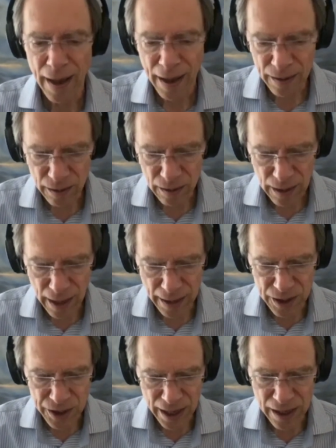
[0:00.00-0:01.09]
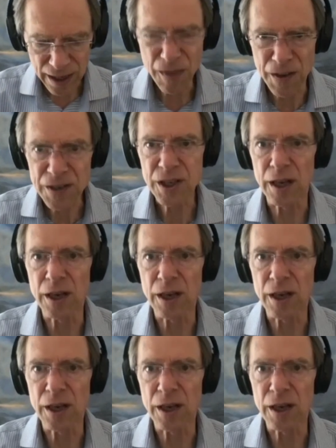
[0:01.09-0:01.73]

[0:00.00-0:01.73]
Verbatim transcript: and I decided this